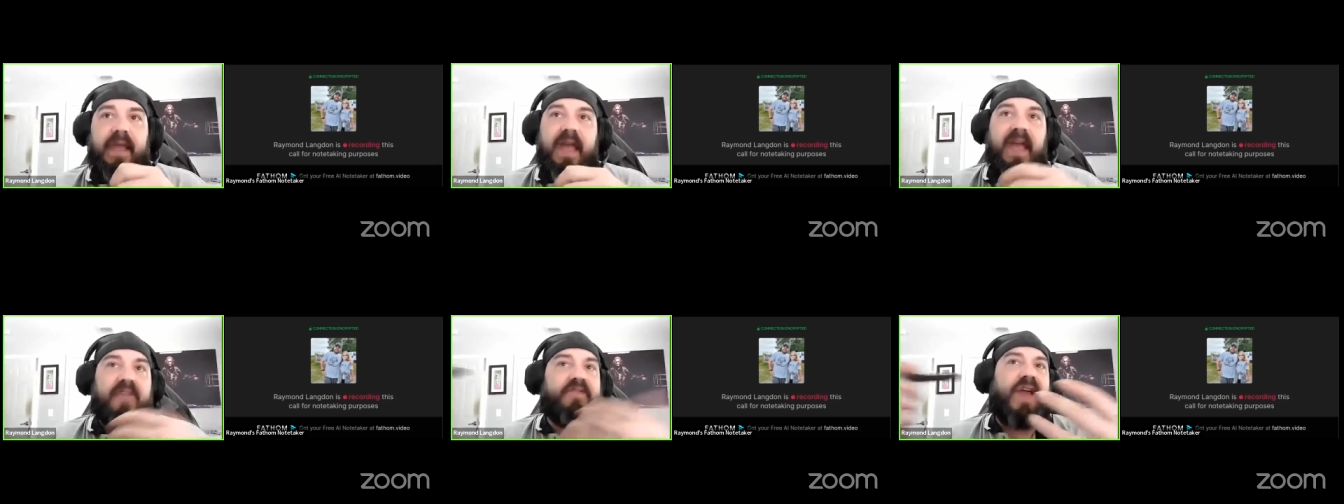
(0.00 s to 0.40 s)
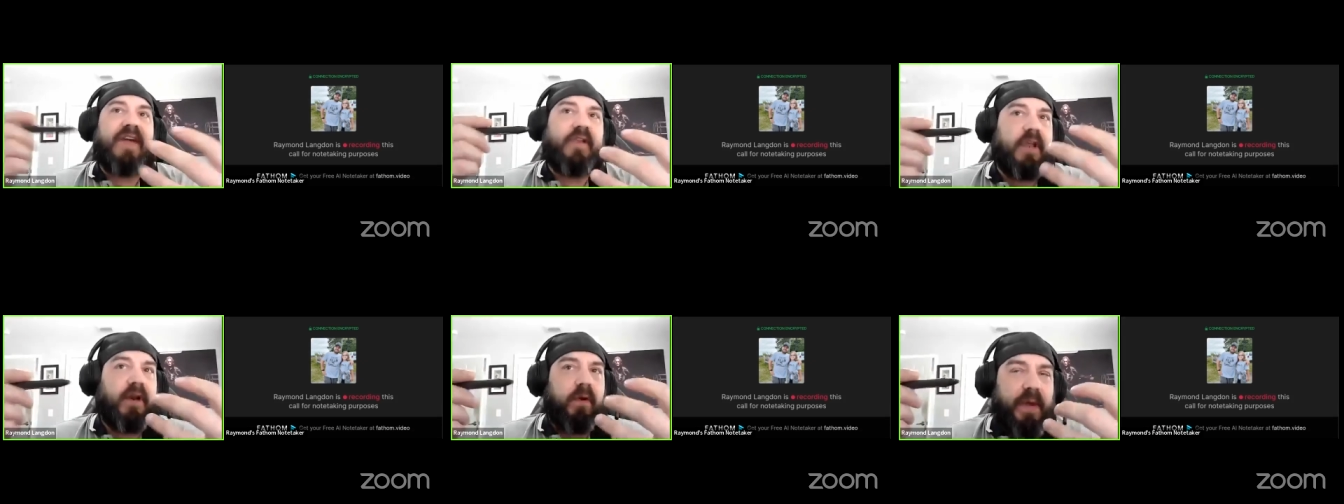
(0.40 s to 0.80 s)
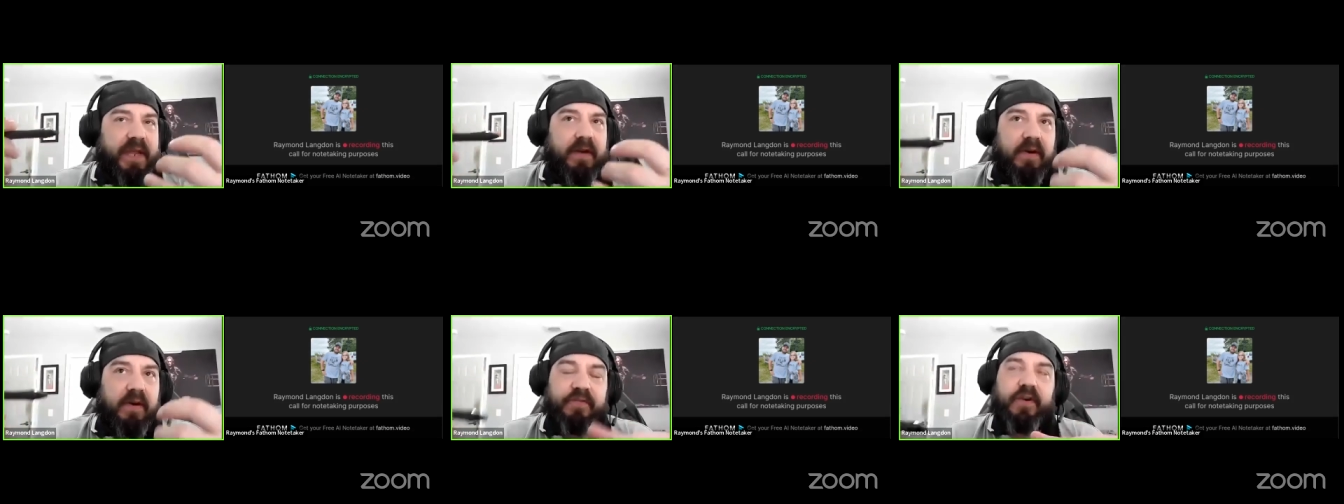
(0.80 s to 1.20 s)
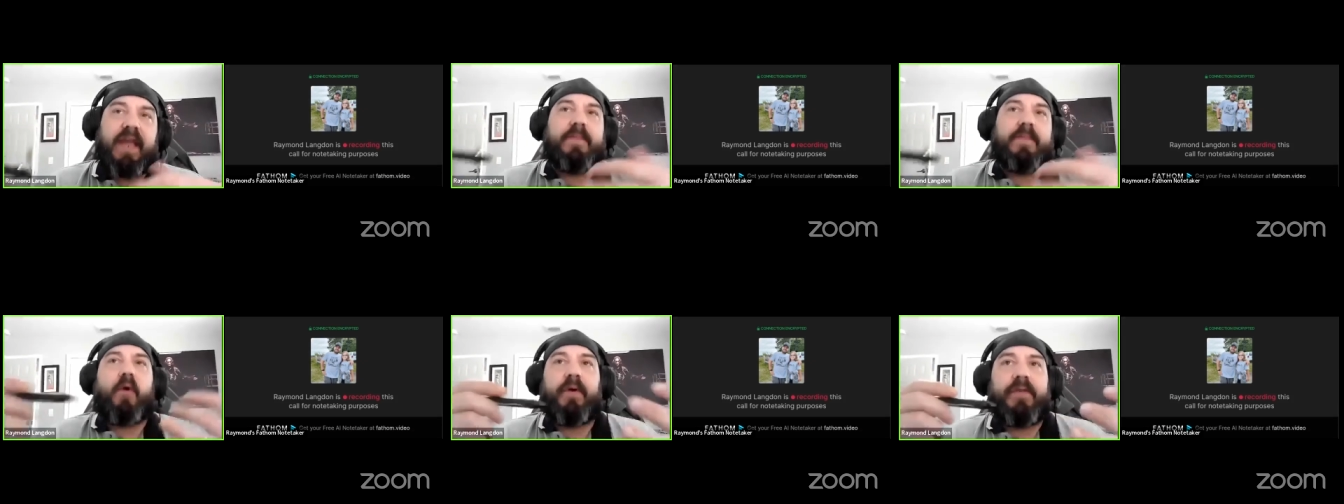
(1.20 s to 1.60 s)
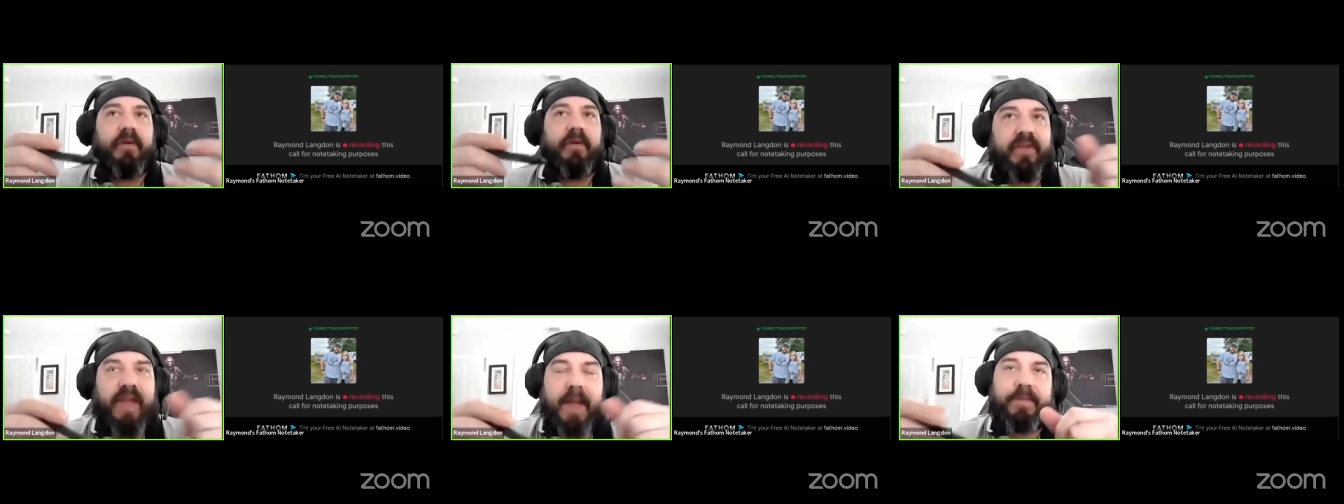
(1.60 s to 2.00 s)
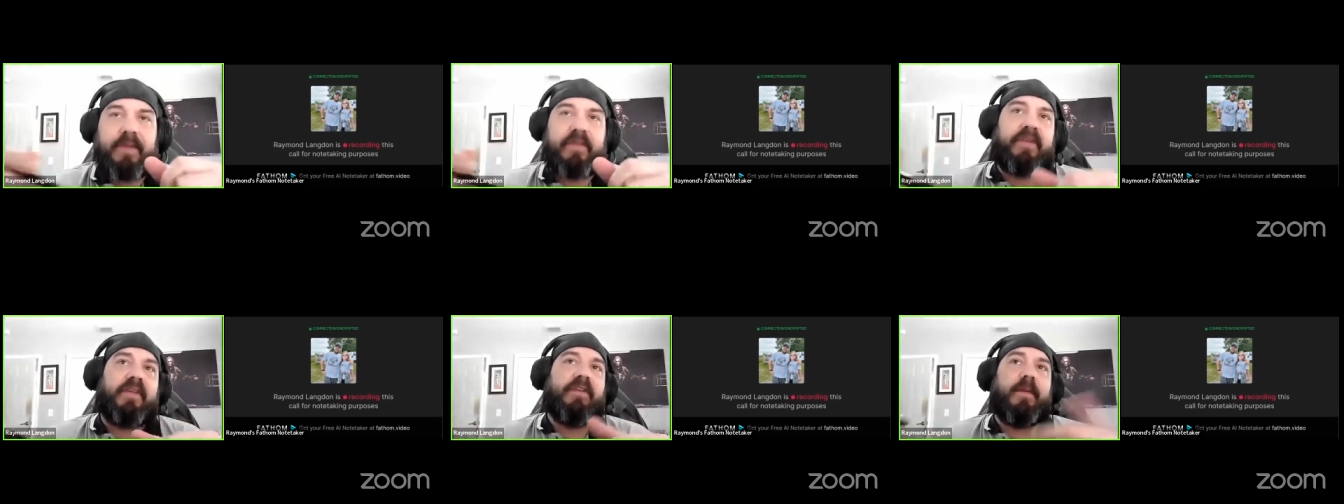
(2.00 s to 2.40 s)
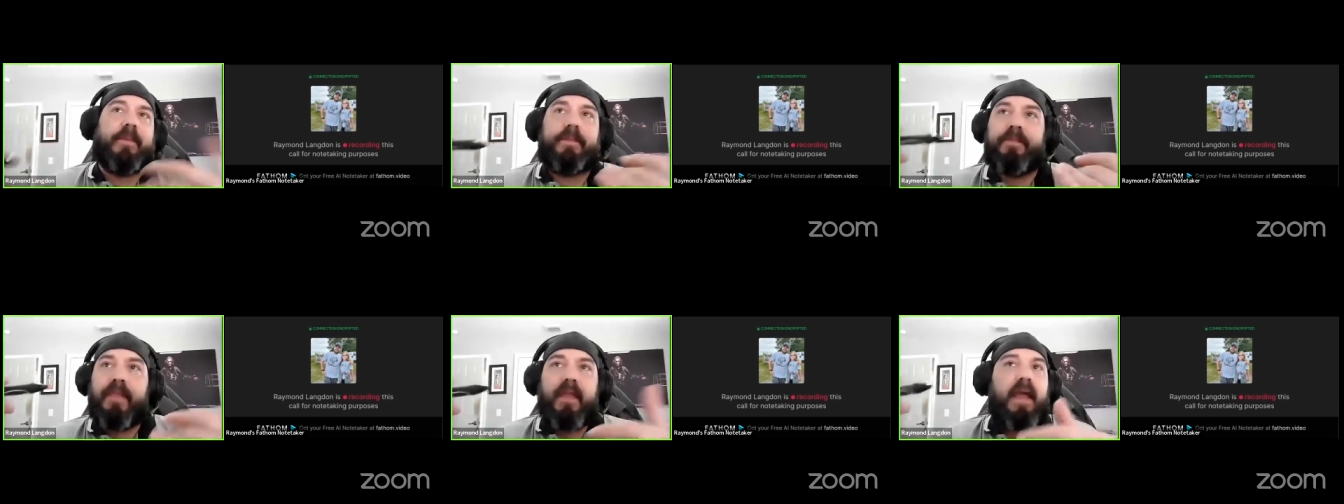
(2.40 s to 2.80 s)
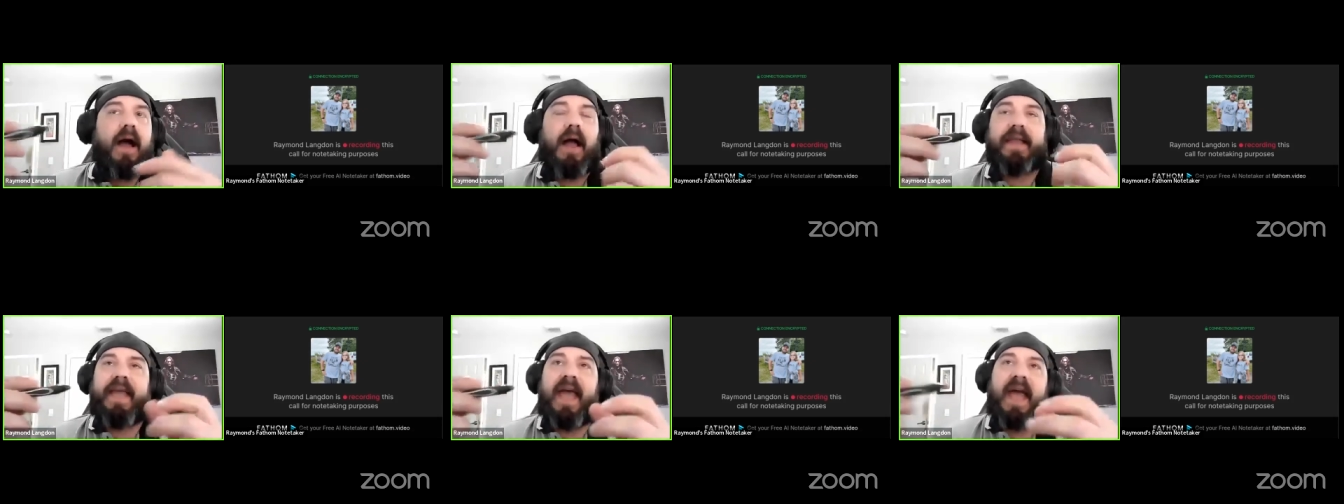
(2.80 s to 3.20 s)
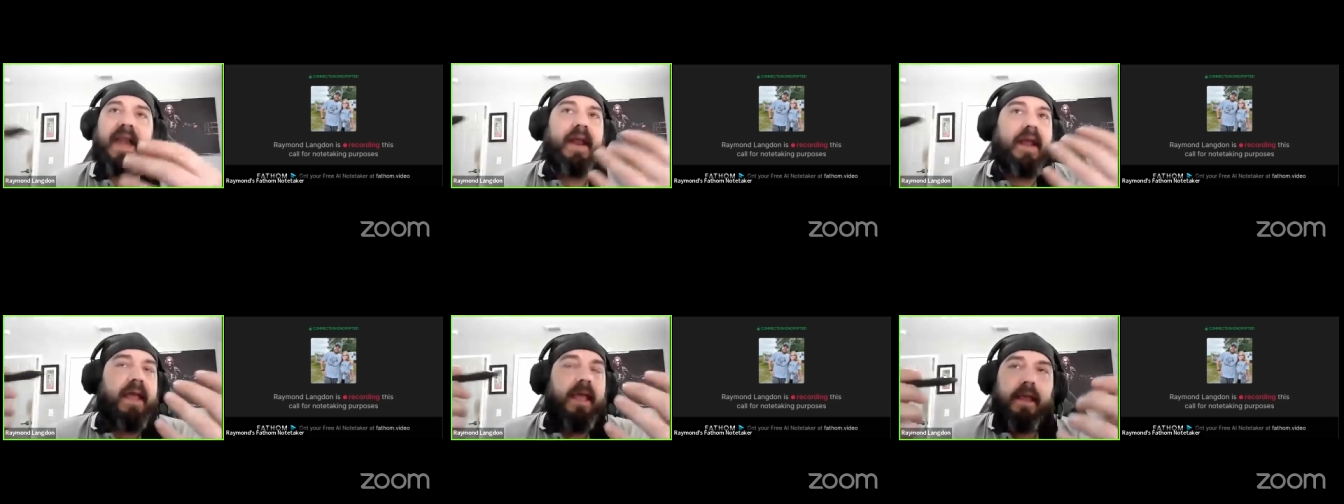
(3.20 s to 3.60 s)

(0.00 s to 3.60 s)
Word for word: If you have a little weaker frame or there's skepticism, again,